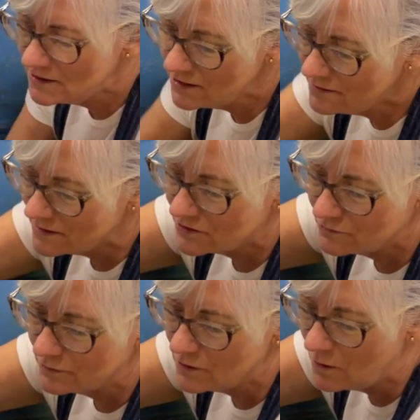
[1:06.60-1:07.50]
to do is
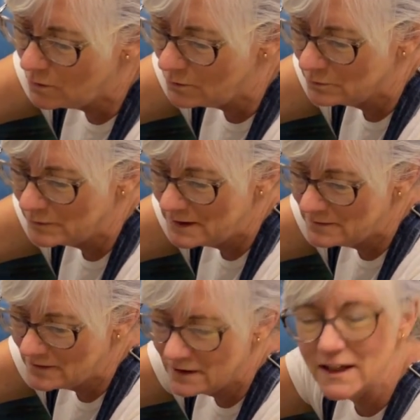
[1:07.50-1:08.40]
drill a hole right
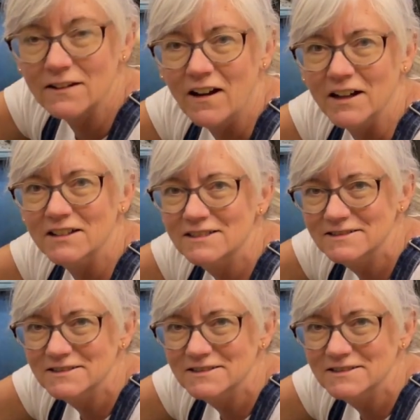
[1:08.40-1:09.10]
on that line.